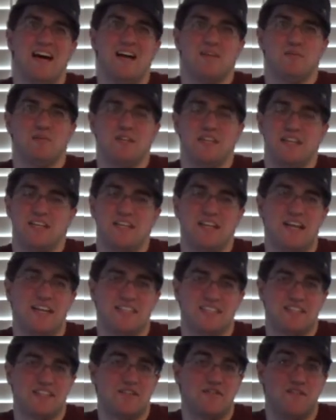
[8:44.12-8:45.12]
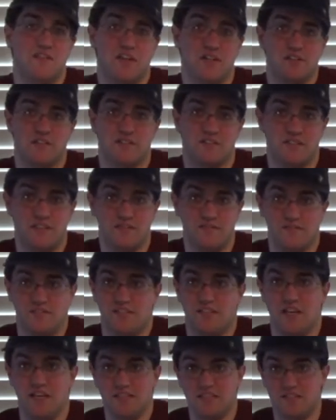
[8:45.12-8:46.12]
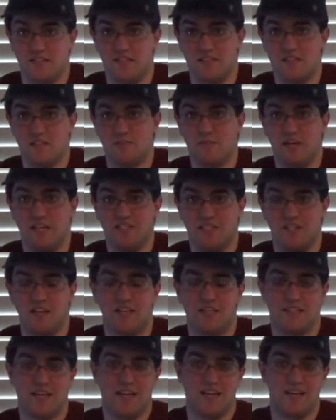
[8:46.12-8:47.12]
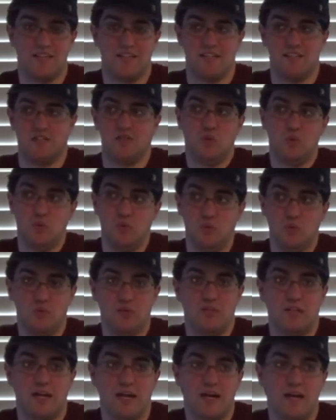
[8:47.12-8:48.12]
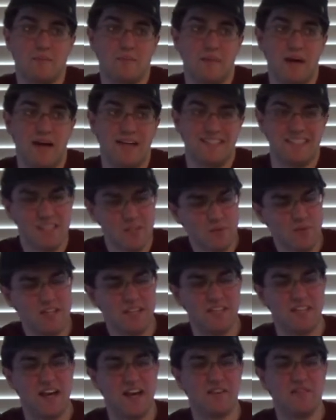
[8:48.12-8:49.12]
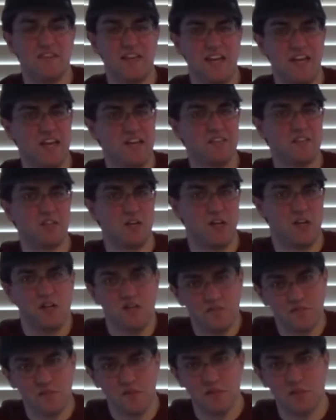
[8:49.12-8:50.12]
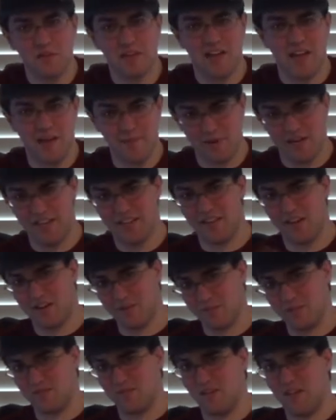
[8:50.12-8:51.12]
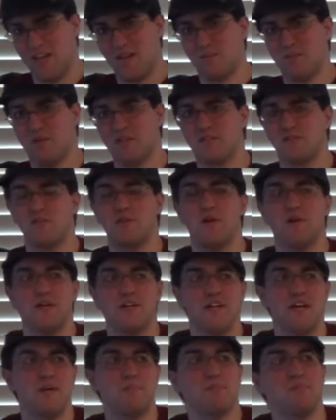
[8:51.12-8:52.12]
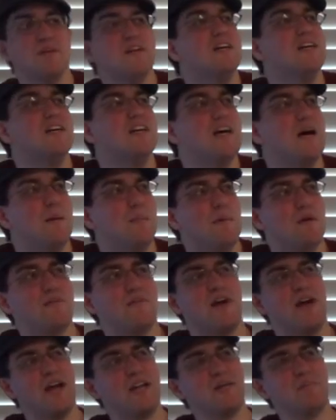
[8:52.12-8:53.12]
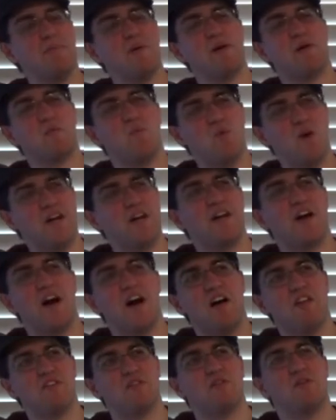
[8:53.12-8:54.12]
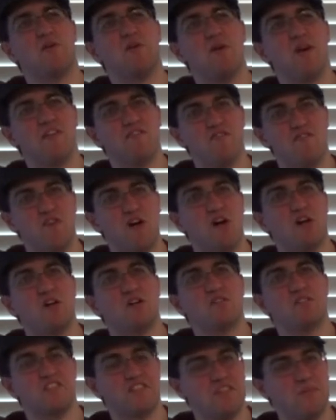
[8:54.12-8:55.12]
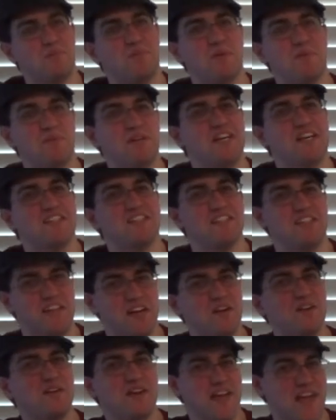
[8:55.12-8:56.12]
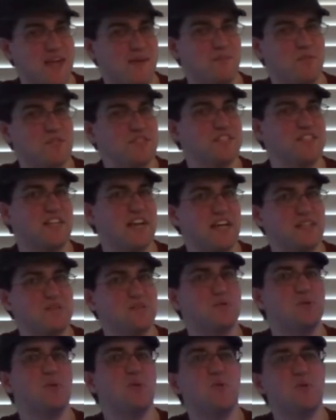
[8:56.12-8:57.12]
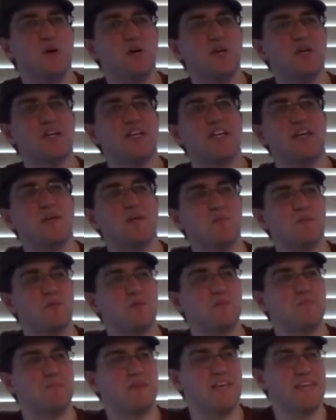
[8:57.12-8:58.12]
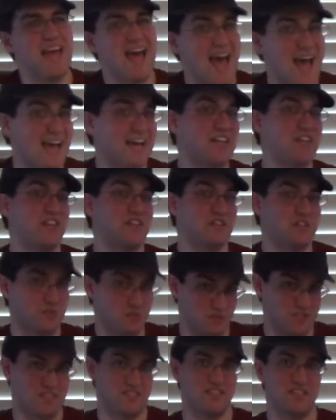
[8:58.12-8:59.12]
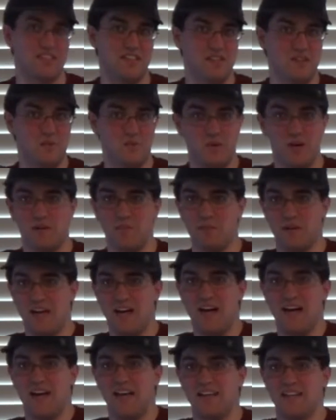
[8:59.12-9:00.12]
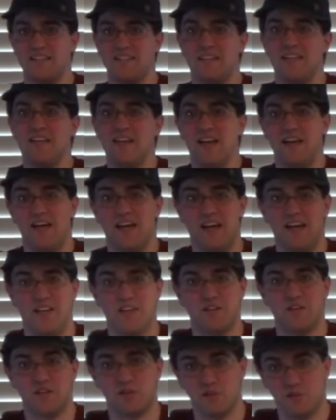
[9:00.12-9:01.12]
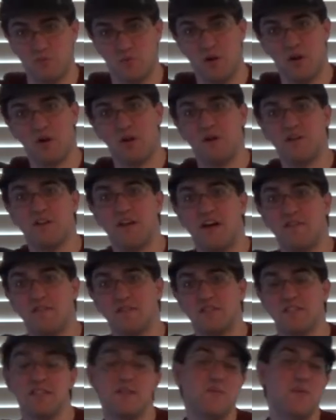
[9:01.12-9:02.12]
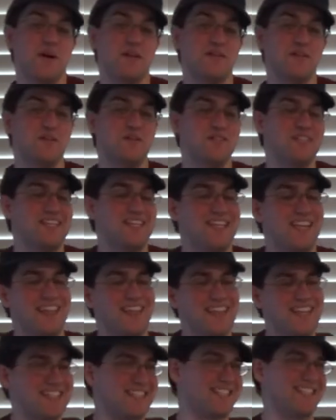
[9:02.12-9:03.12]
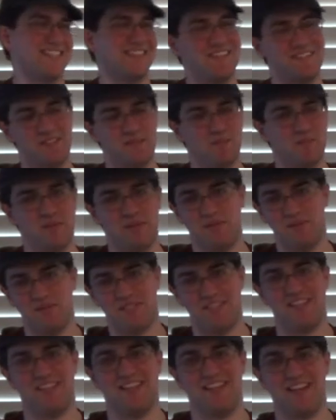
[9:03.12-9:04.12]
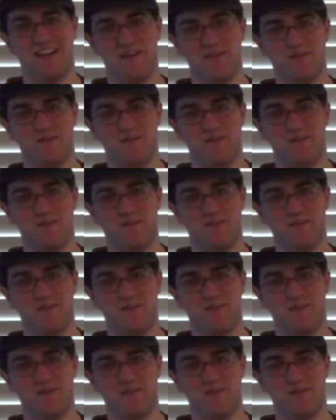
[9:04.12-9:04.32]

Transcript: really liked Confederacy of Dunces by John Kennedy Toole. I did read a lot of Eon Colfer, the guy behind the Artemis Fowl books, growing up. But if I had to pick one author who I followed simply because their name was attached to a work, it would be Agatha Christie, the one behind the Hercule Poirot novels, and the one who did this little beauty that I